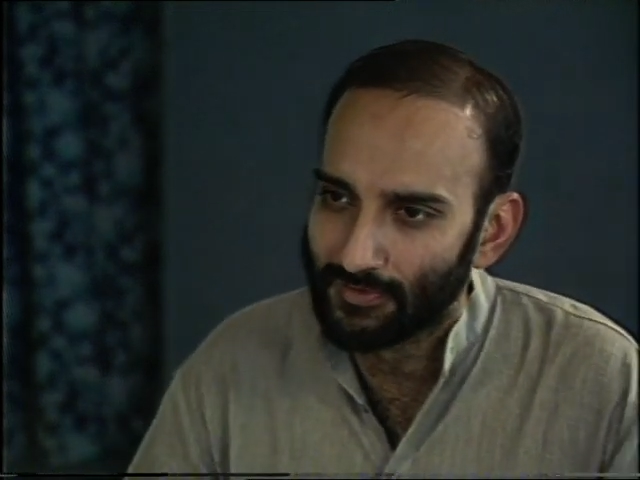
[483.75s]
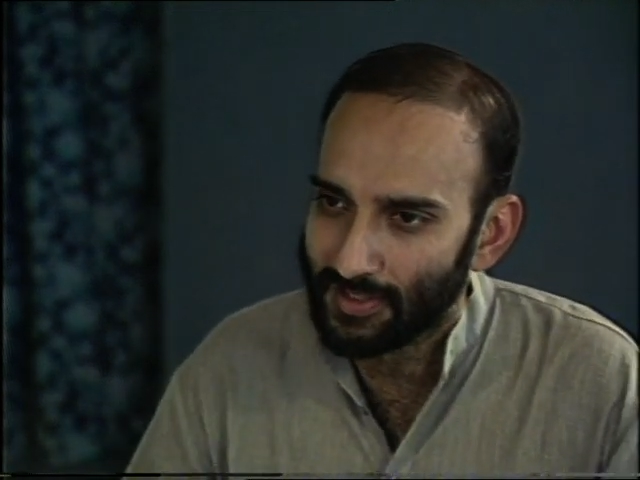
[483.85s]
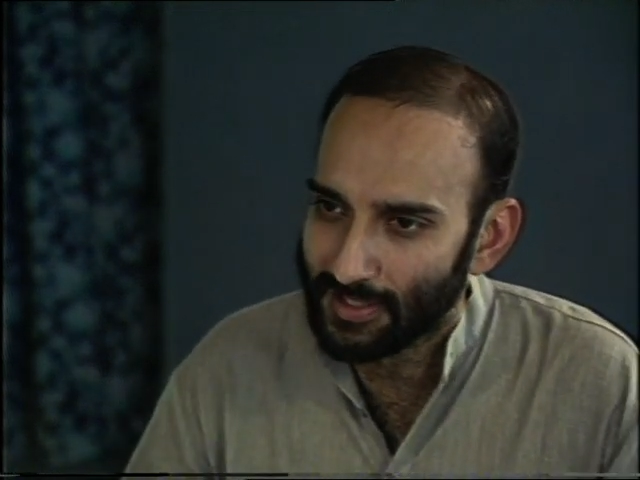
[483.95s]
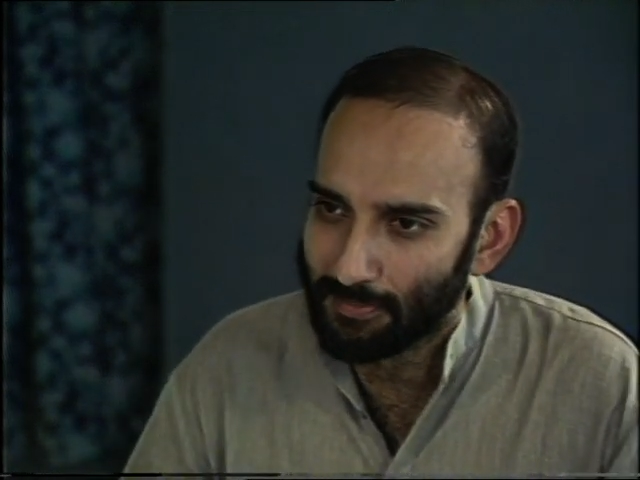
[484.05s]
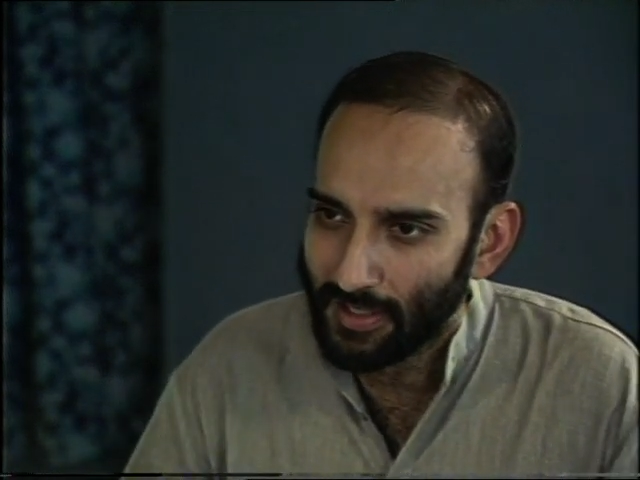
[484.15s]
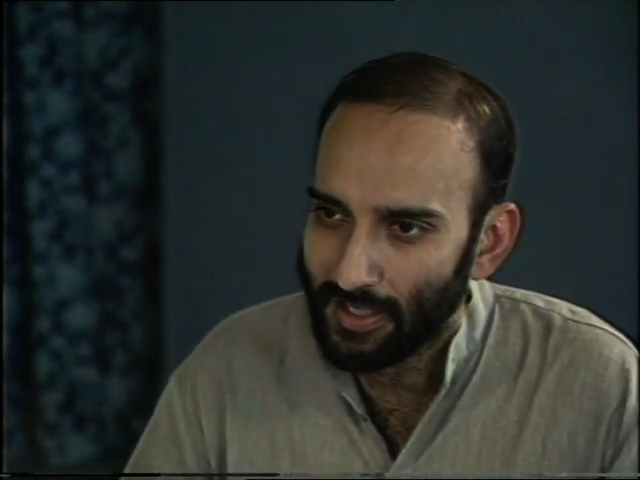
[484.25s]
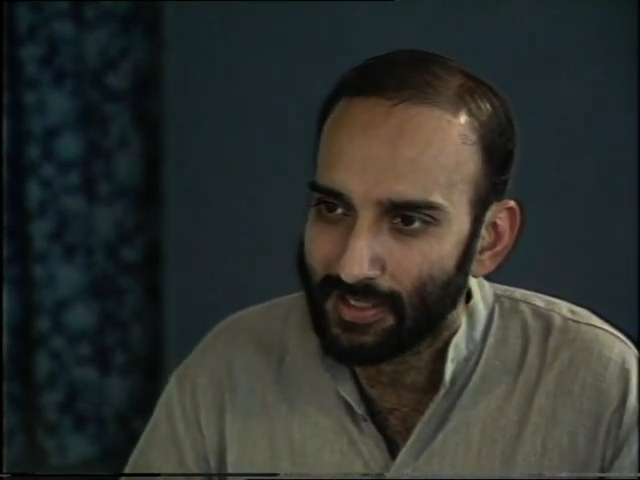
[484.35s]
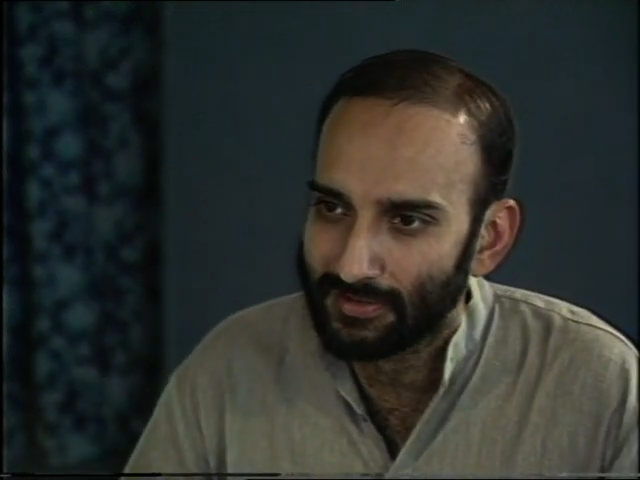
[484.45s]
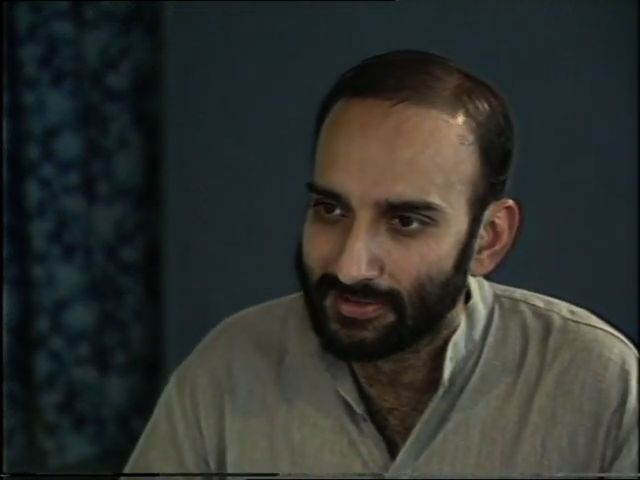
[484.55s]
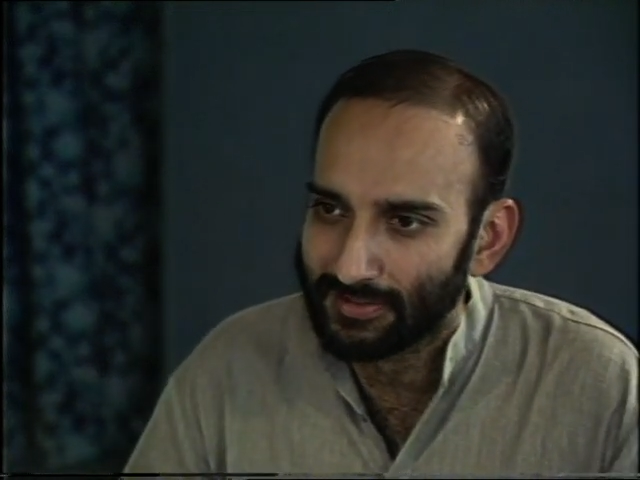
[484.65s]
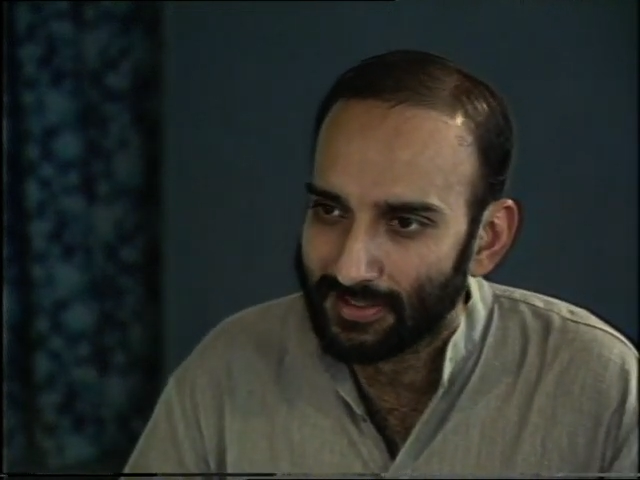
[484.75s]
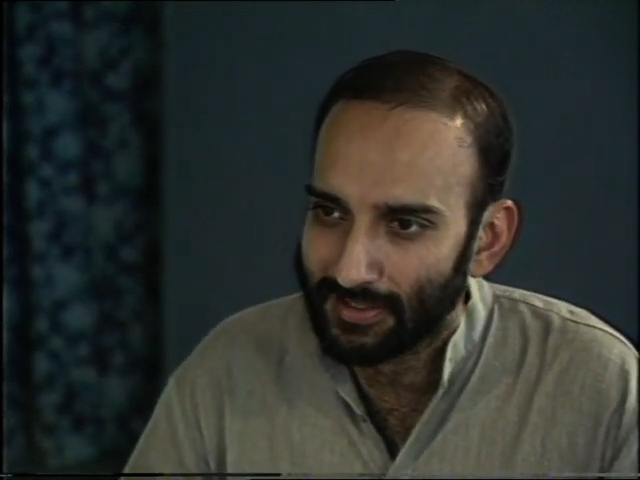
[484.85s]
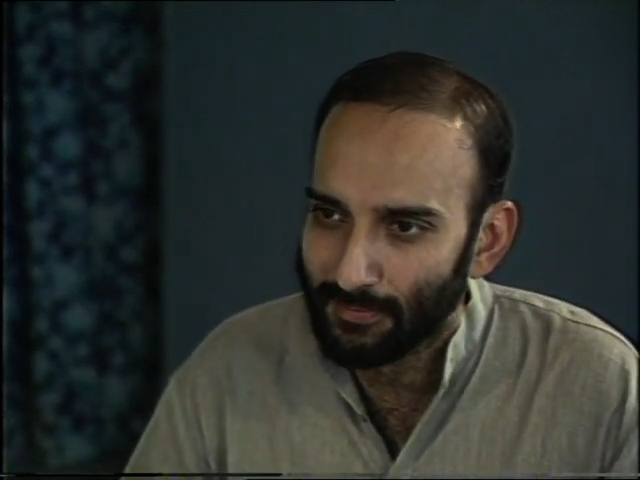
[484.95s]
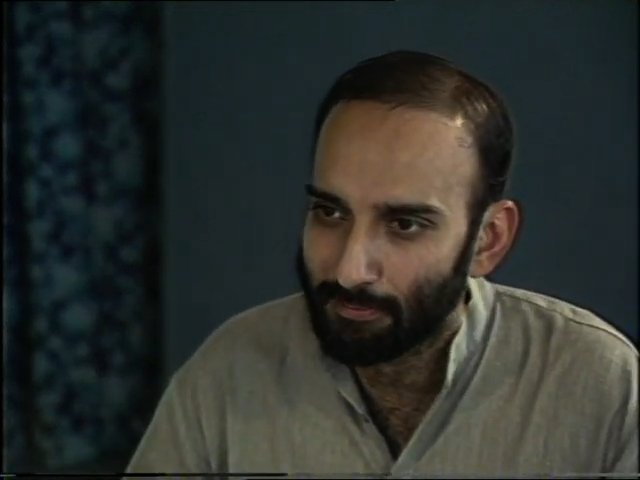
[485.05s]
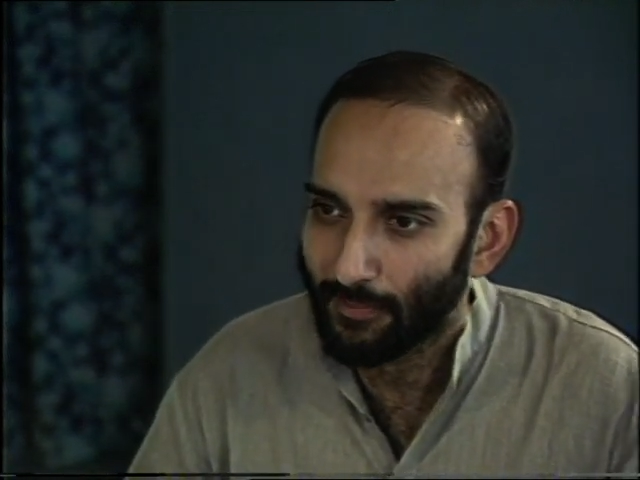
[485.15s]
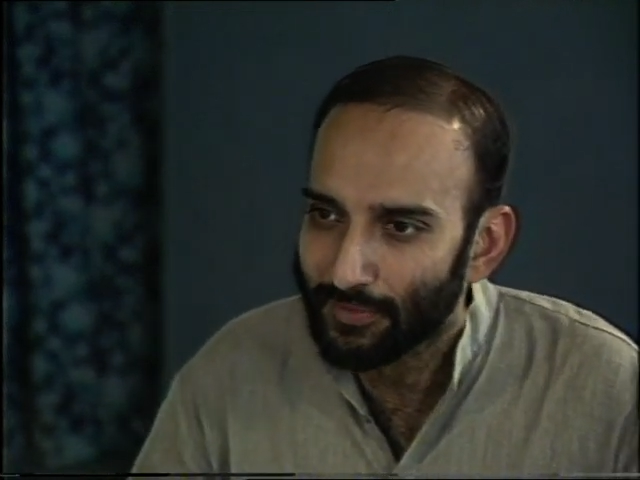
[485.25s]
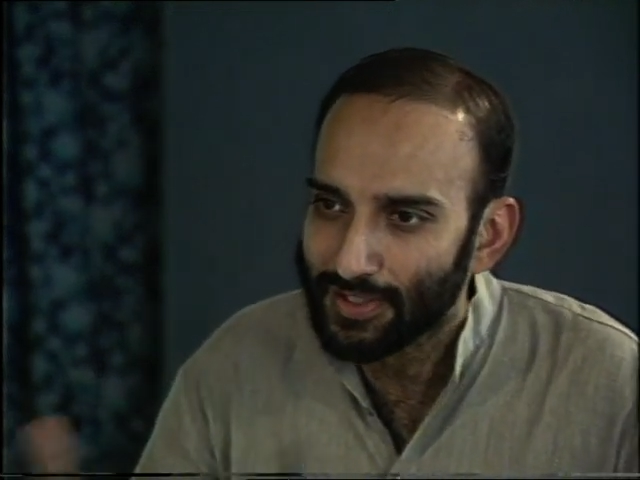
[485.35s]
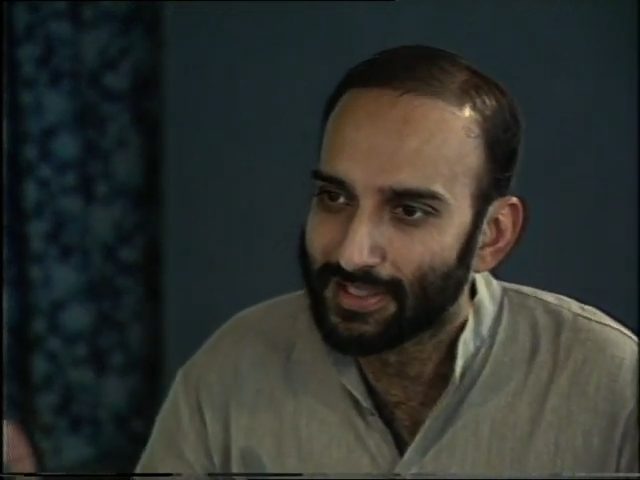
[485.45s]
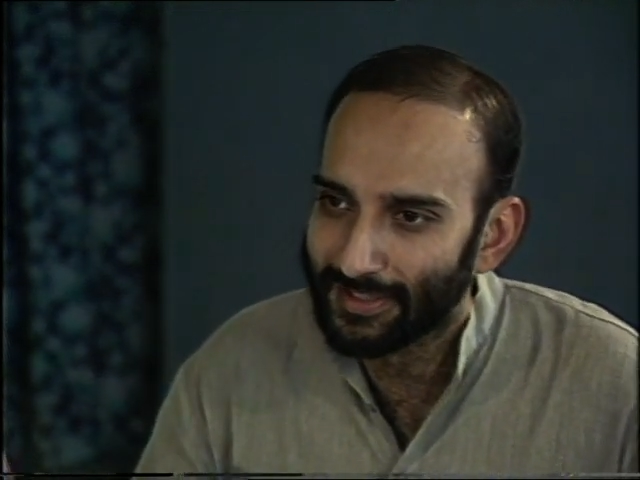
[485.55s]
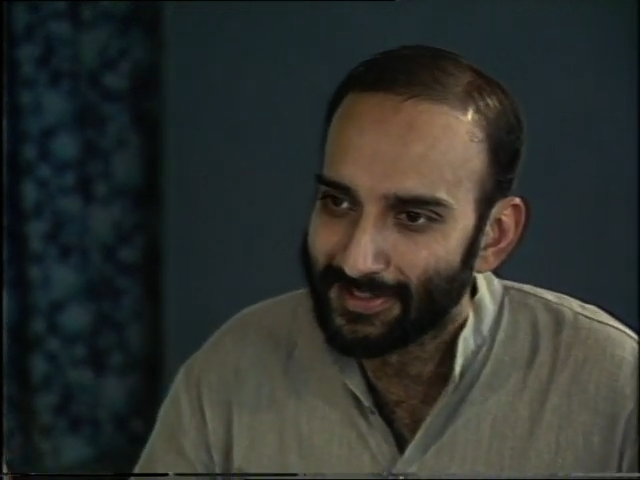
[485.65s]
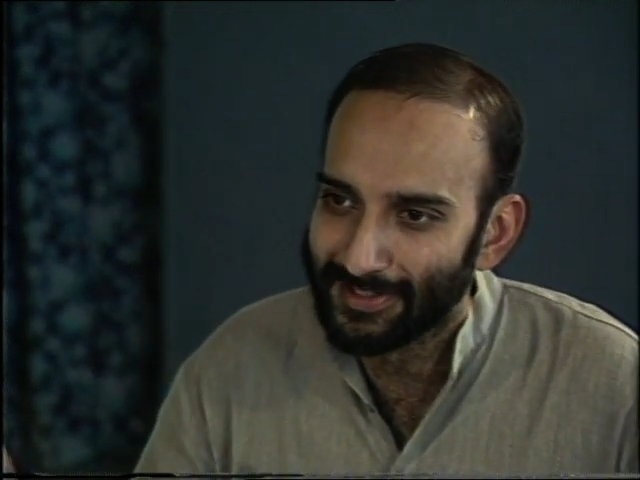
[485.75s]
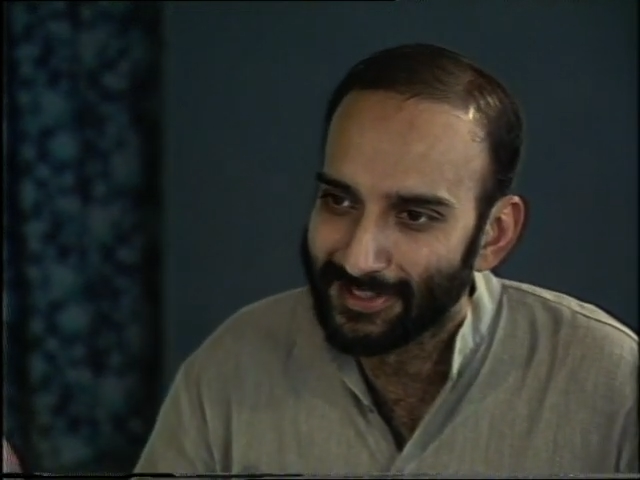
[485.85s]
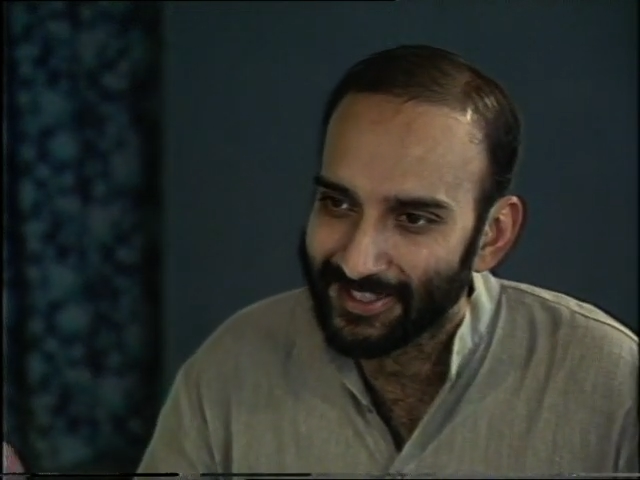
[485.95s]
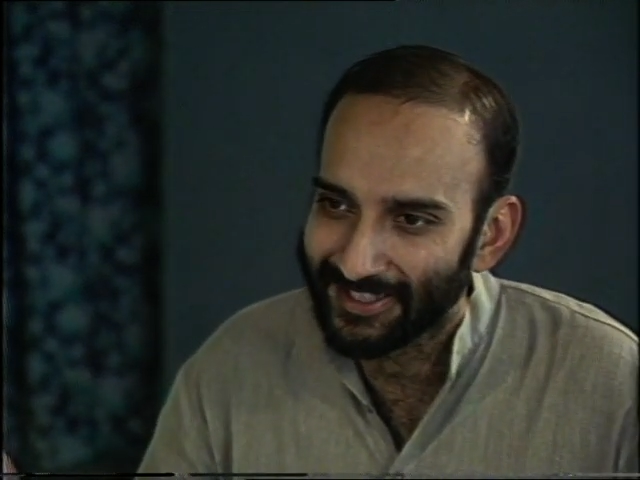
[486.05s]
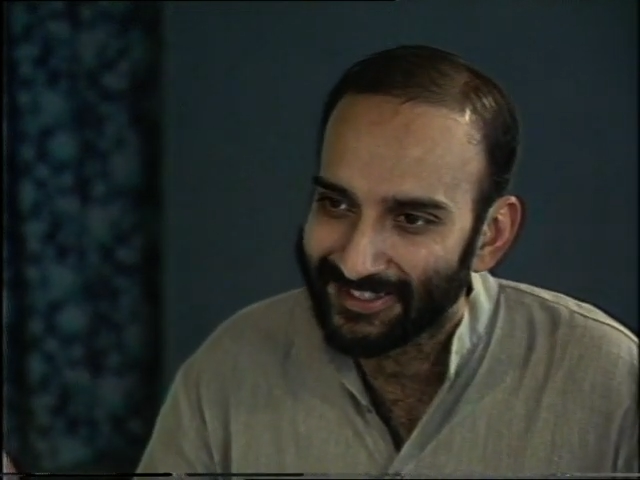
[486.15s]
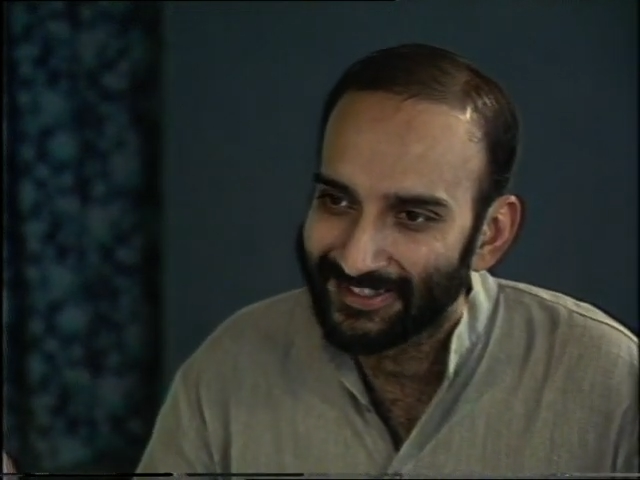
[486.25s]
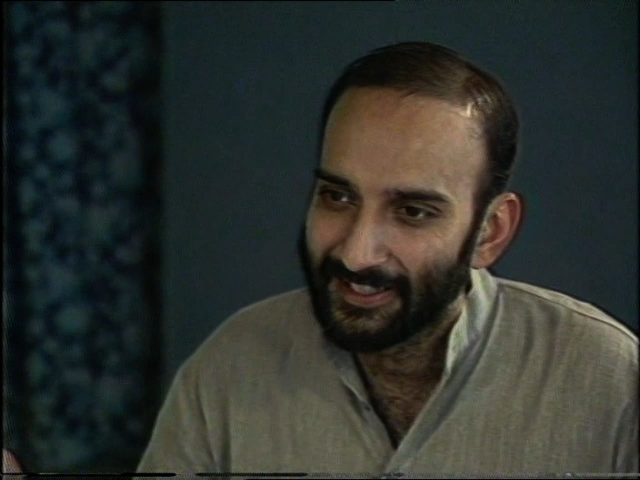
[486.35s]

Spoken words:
despair and poverty that is India.